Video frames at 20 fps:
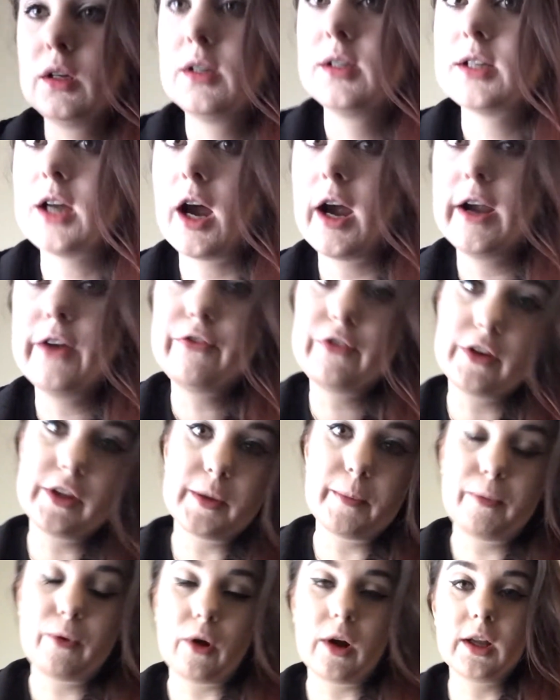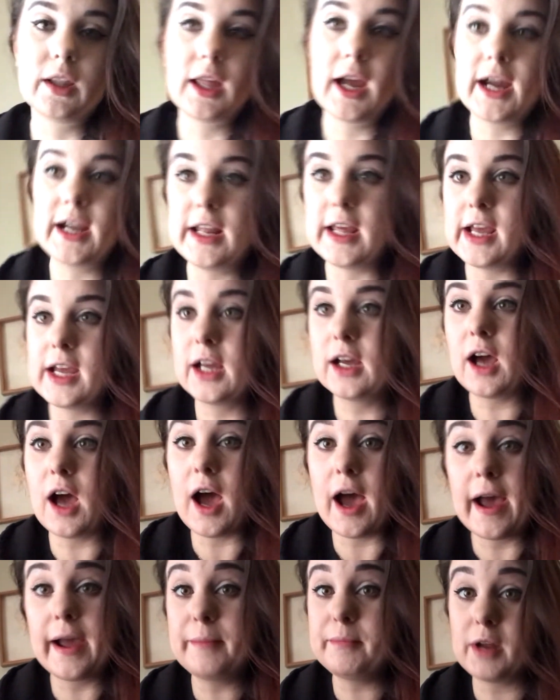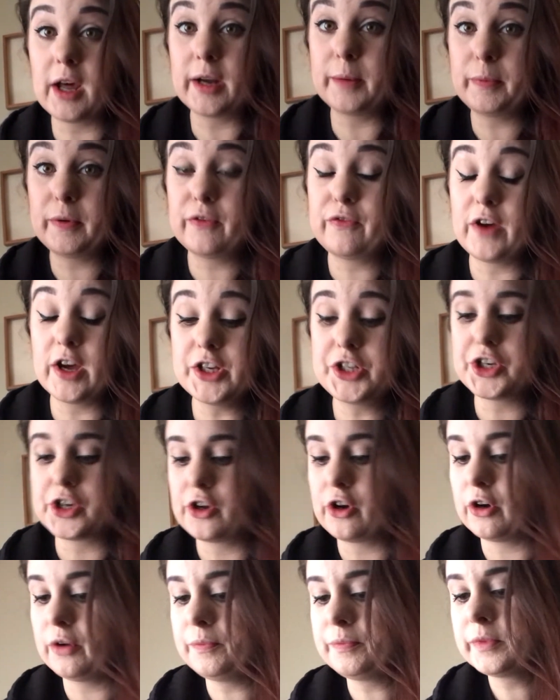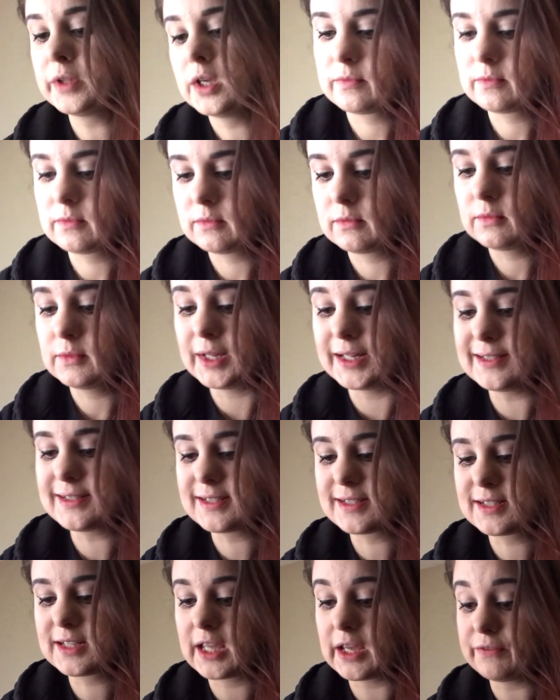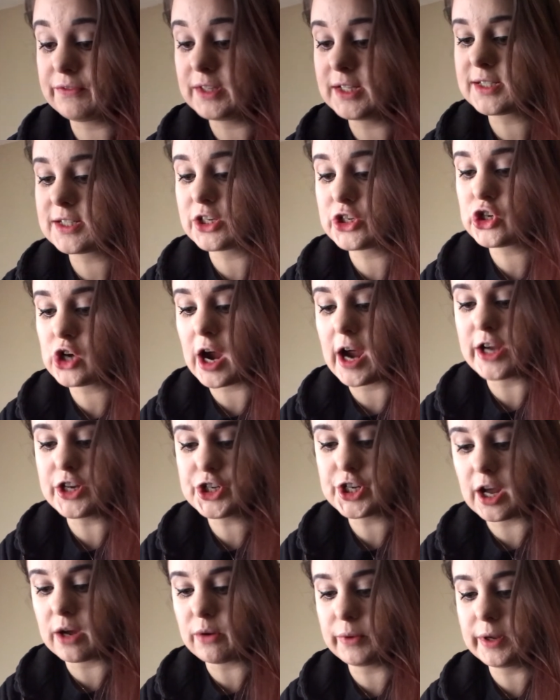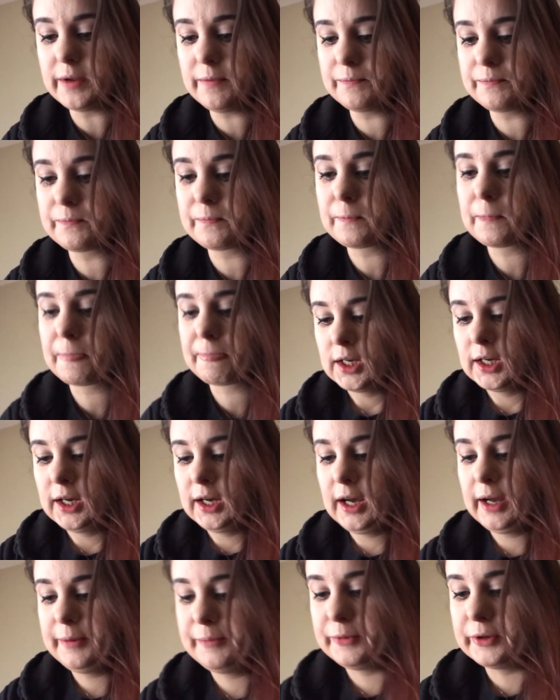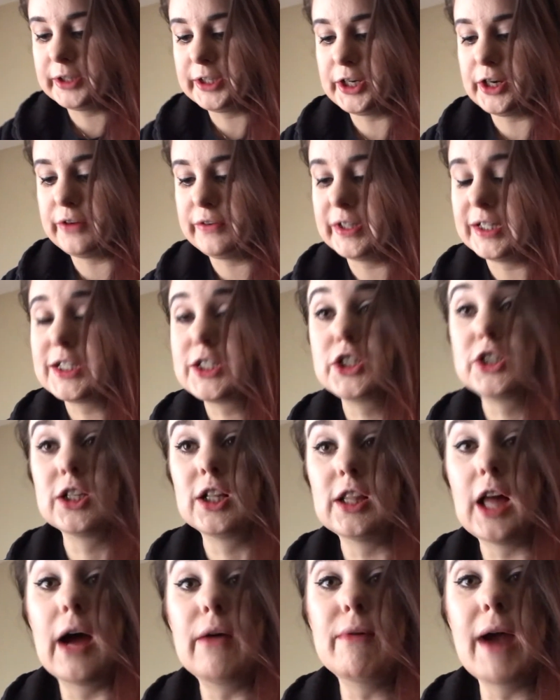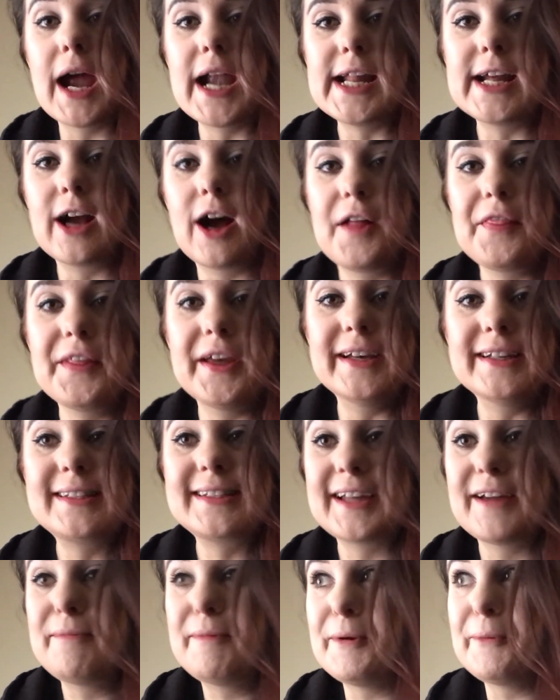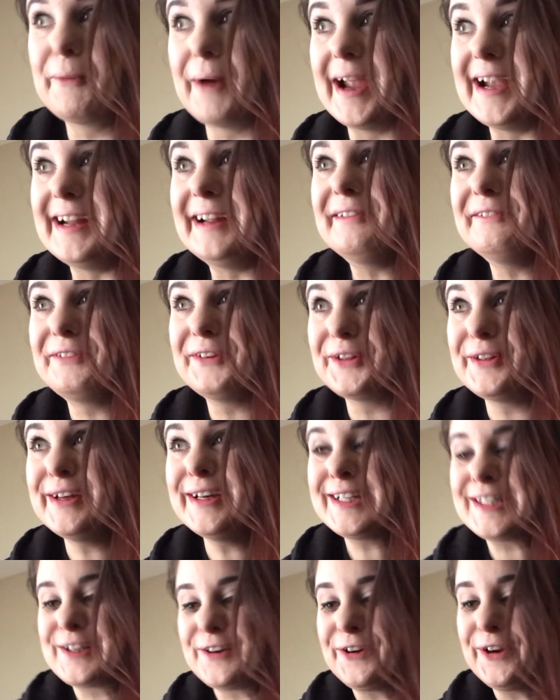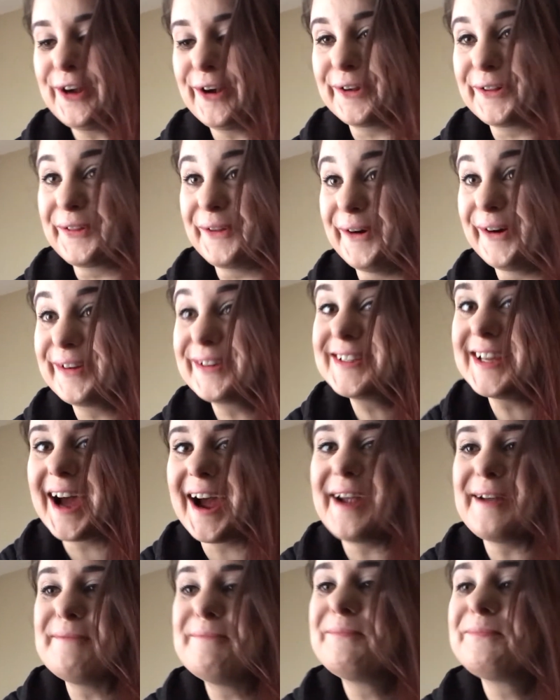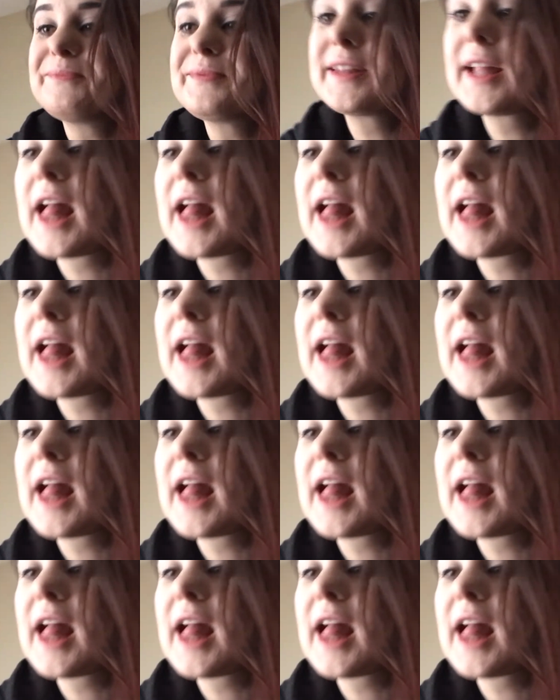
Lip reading: Sorry for the poor lighting. I'm not a professional. Let's give this a try, shall we? I'm really nervous. There's a lot riding on this. I've been waiting for this for a long time.